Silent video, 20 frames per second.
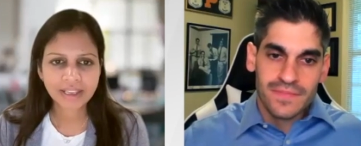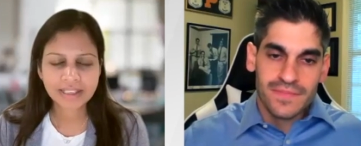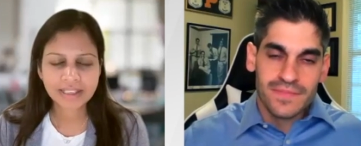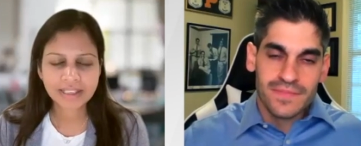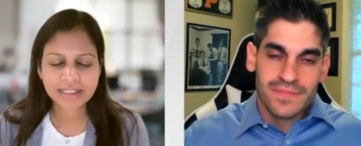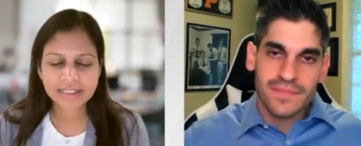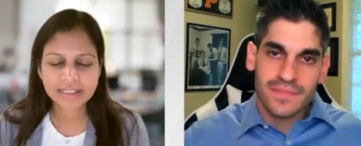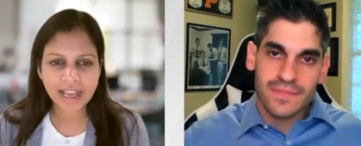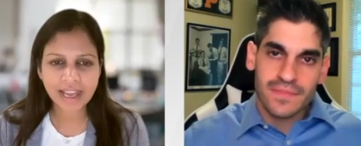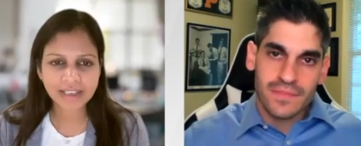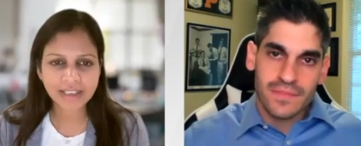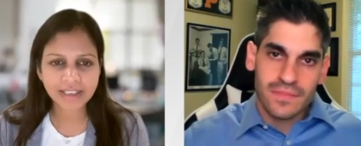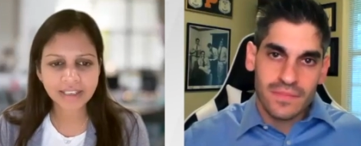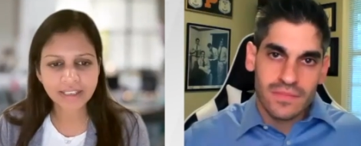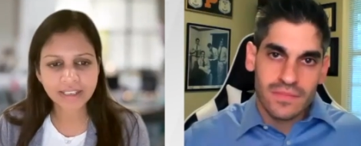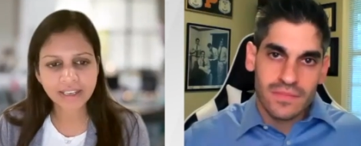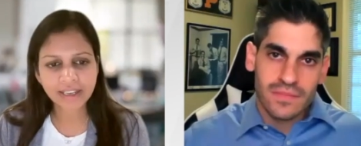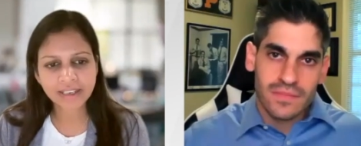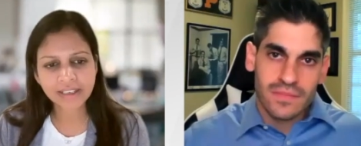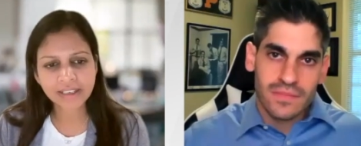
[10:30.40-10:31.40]

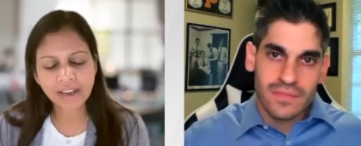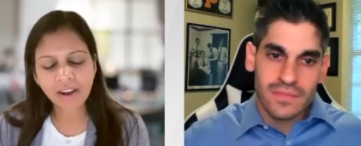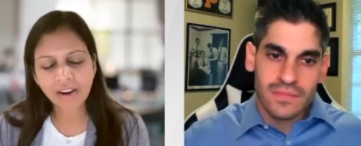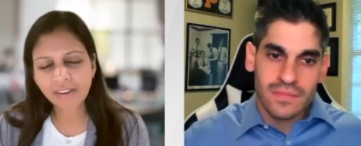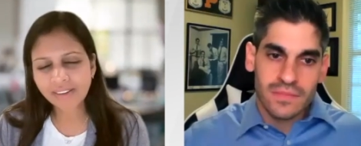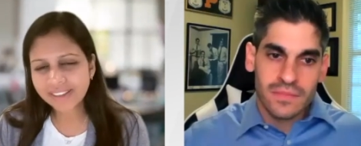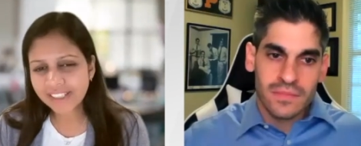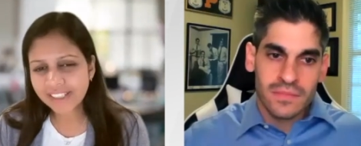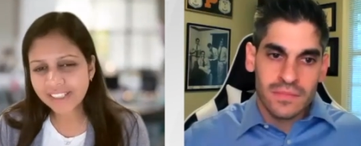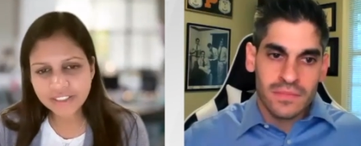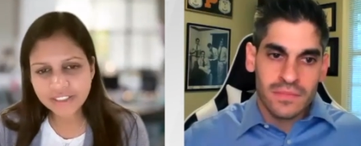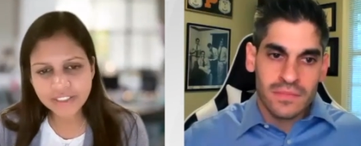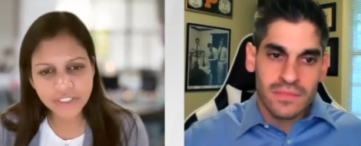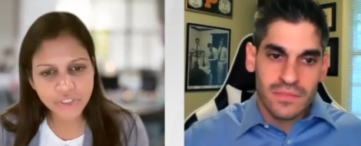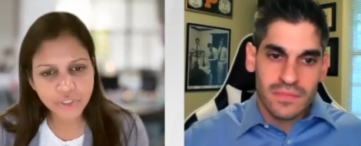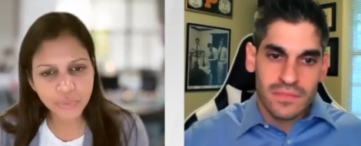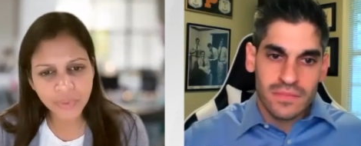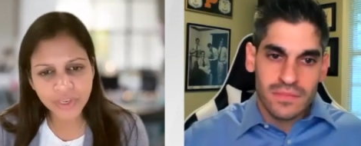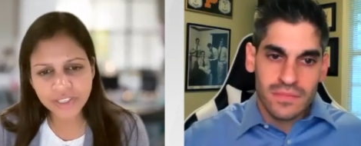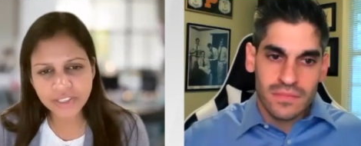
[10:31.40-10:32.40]
Speaker 1: Exactly. And are there
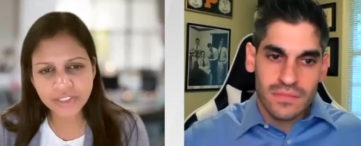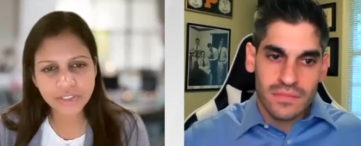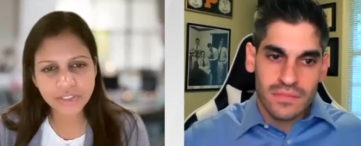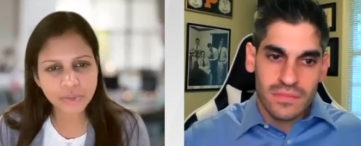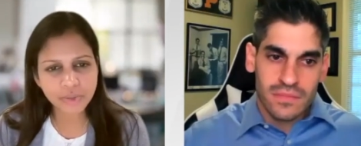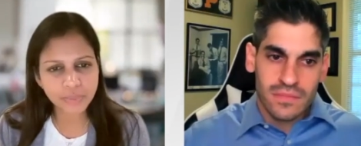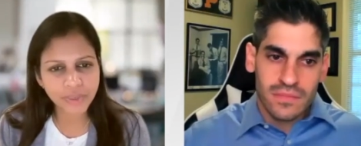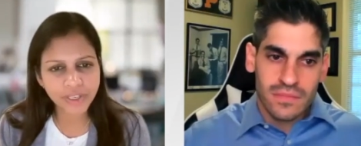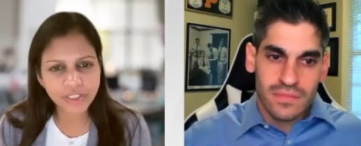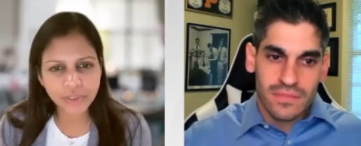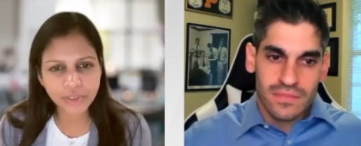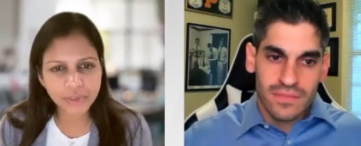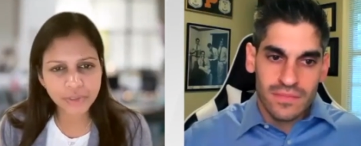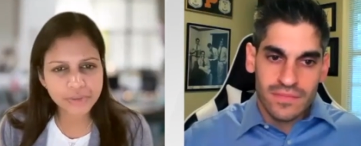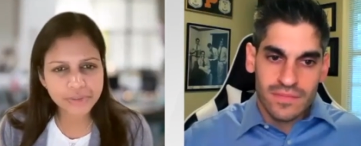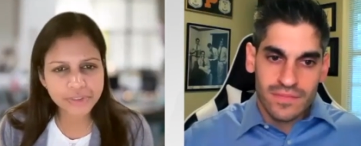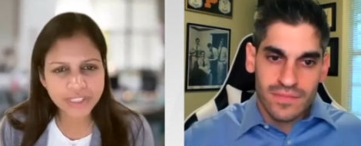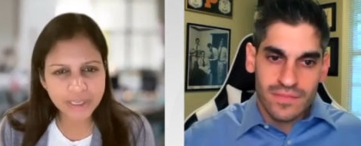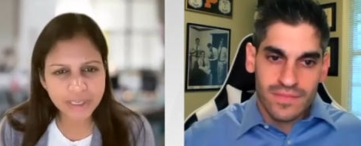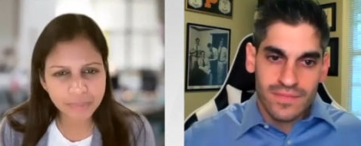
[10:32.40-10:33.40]
situations where you
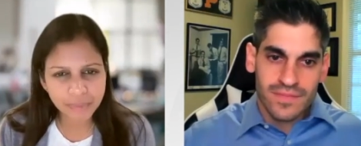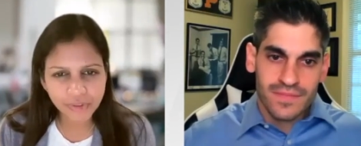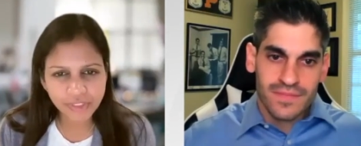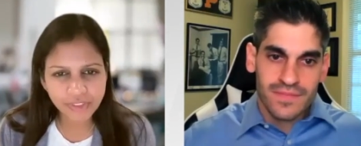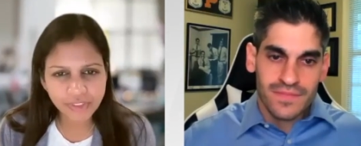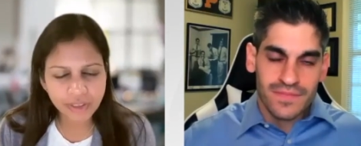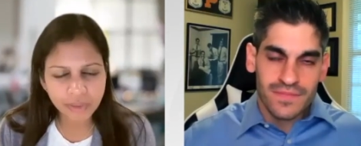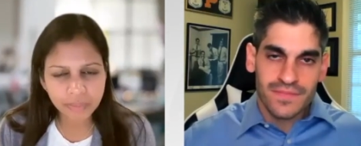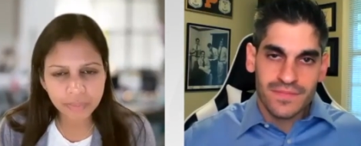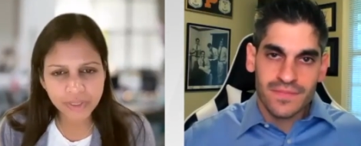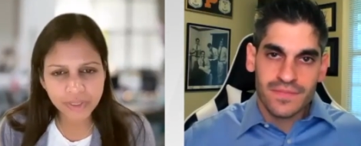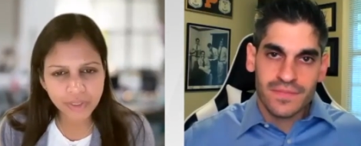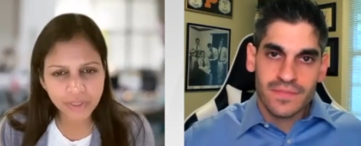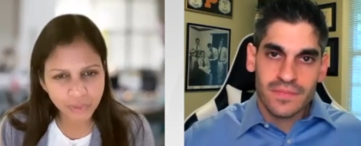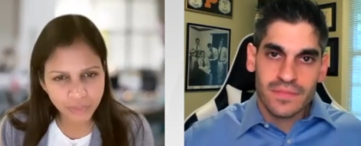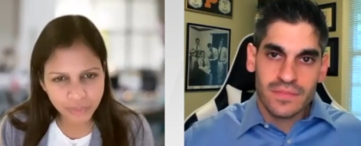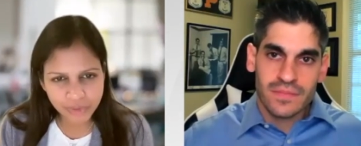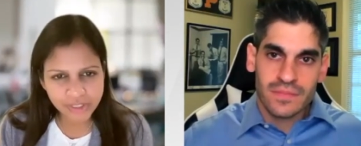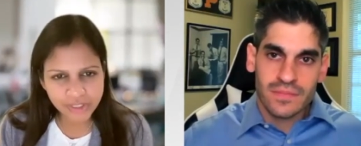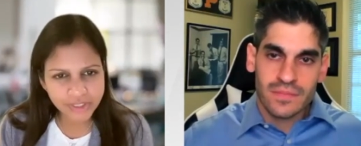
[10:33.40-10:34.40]
use chemotherapy
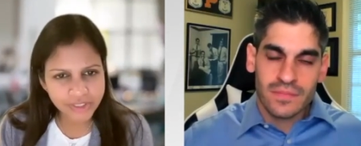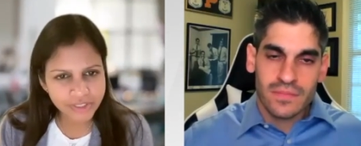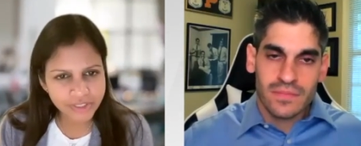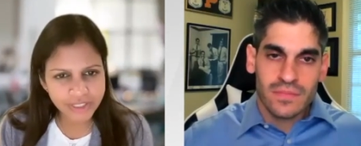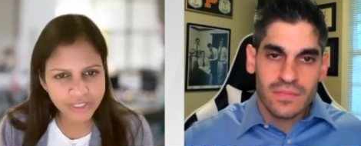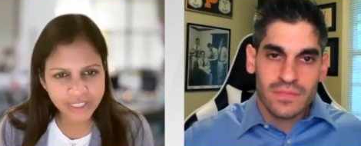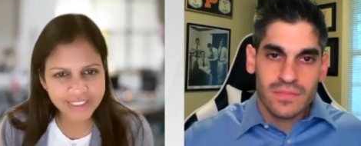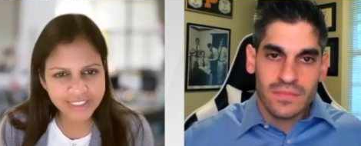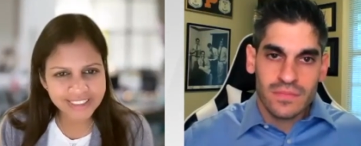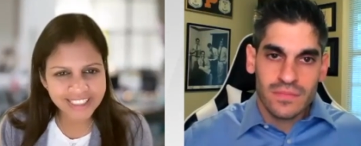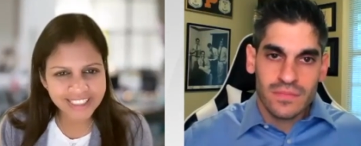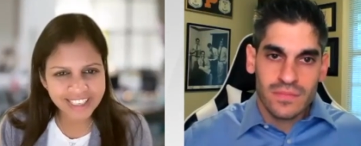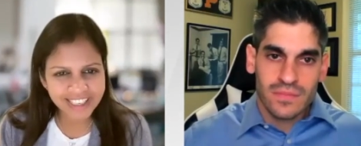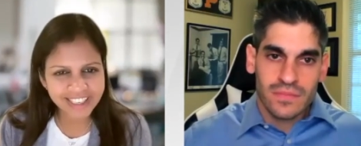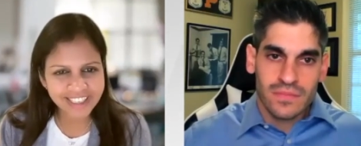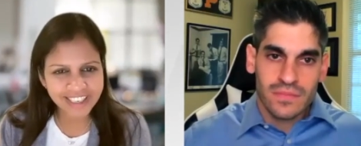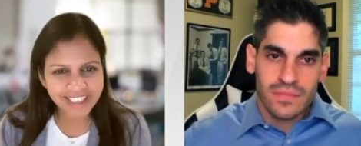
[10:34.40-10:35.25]
alone in today's day